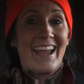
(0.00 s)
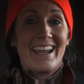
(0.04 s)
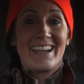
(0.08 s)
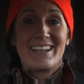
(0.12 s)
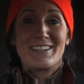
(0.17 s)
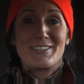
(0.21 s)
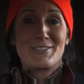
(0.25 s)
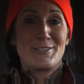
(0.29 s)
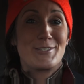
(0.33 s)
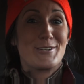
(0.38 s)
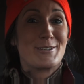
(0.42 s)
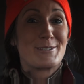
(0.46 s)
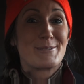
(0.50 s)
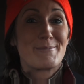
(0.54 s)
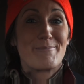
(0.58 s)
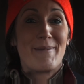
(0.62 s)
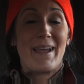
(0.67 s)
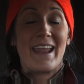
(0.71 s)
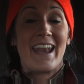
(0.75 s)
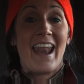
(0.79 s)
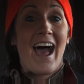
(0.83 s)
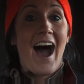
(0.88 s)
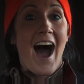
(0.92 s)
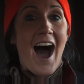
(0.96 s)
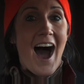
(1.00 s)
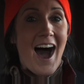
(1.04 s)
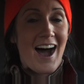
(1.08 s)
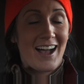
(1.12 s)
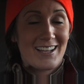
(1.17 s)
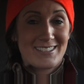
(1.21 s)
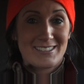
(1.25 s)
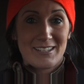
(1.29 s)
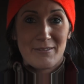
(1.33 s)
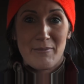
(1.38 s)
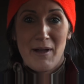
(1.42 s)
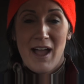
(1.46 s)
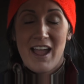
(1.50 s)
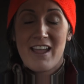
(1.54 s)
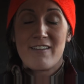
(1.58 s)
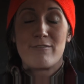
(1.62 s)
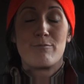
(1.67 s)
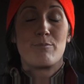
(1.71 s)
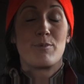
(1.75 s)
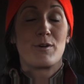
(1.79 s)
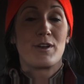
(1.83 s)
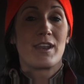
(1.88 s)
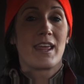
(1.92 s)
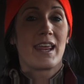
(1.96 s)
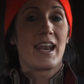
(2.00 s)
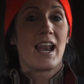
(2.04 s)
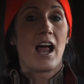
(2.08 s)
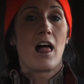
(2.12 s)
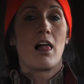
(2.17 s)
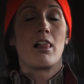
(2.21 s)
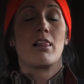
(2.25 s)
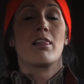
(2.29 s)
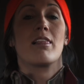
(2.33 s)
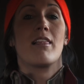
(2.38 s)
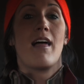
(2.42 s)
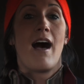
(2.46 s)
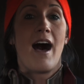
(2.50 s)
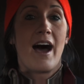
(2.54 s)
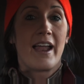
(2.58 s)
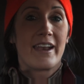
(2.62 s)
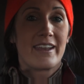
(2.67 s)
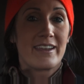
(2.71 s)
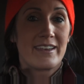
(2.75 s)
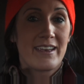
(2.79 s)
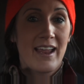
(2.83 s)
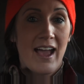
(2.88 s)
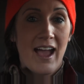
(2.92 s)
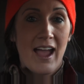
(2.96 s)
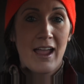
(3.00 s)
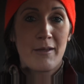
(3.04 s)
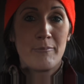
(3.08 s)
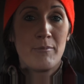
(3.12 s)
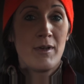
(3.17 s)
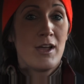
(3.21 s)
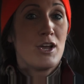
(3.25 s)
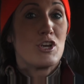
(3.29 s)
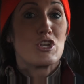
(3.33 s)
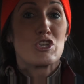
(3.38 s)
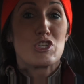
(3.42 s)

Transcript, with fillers: It has just been awesome. I have put in a lot of time.